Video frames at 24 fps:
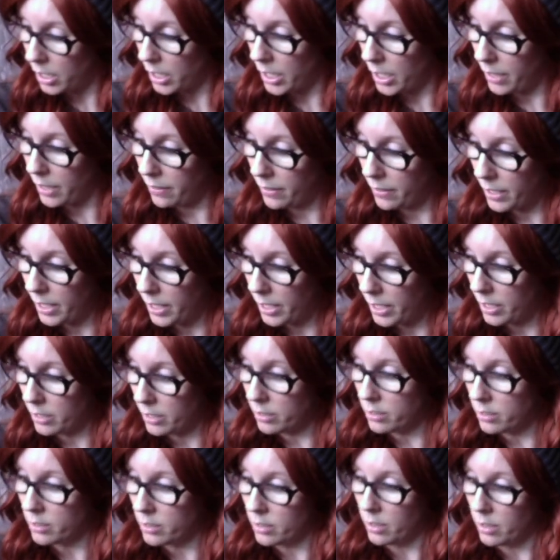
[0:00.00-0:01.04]
and
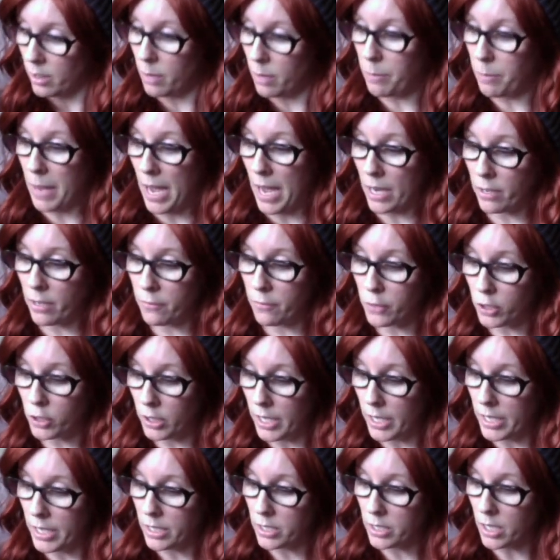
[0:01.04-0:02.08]
then the back of your
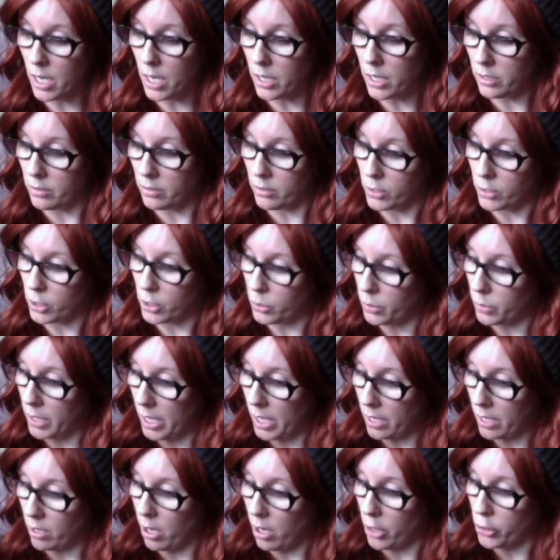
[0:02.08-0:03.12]
leg done, so
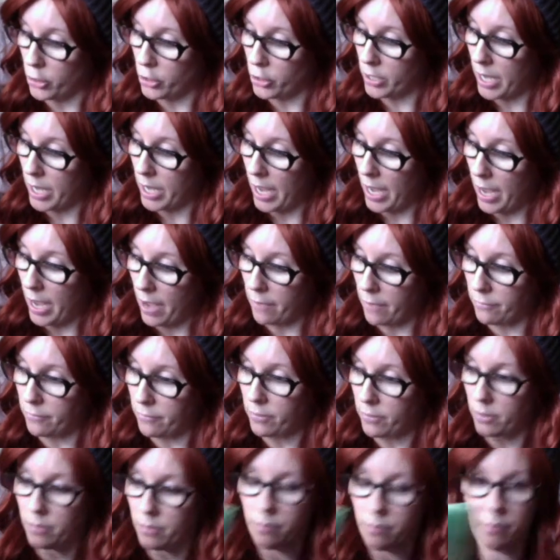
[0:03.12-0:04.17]
again, on your
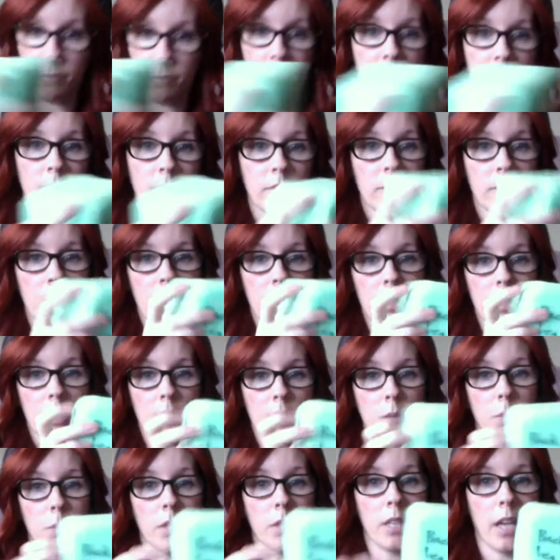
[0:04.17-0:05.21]
calf, this
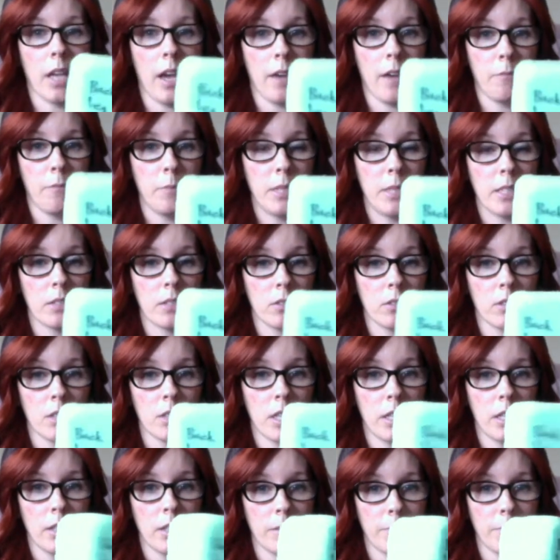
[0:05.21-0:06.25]
is what the calf piece looks like.